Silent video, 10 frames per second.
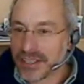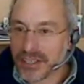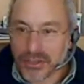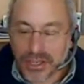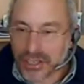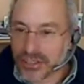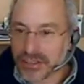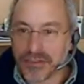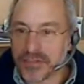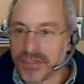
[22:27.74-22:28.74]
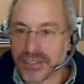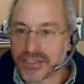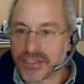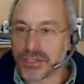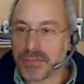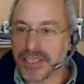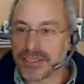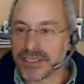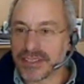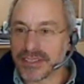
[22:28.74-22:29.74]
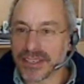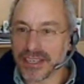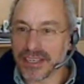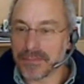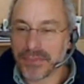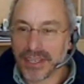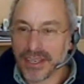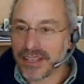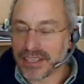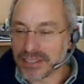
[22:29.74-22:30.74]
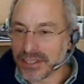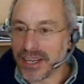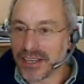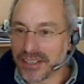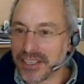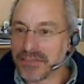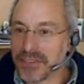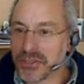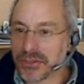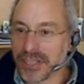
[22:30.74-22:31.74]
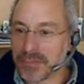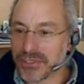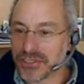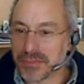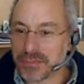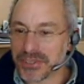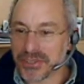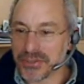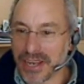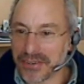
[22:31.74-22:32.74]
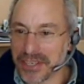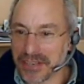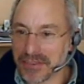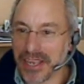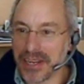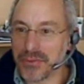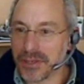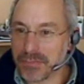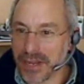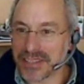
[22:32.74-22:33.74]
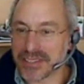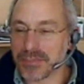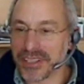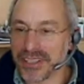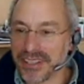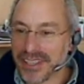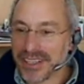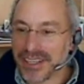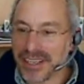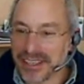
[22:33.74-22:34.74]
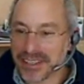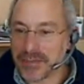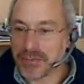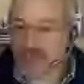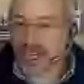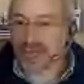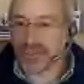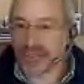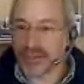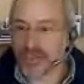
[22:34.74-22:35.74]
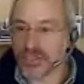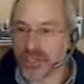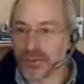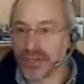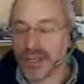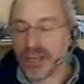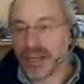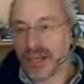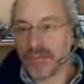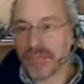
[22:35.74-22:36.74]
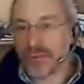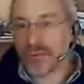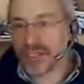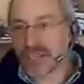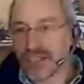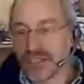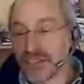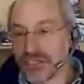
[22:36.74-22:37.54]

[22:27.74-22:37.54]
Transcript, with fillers: you know, 150 or so species. Um, that's a lot of individual labels to produce. How could every, anyone possibly uh, keep track of all those? So um, we decided to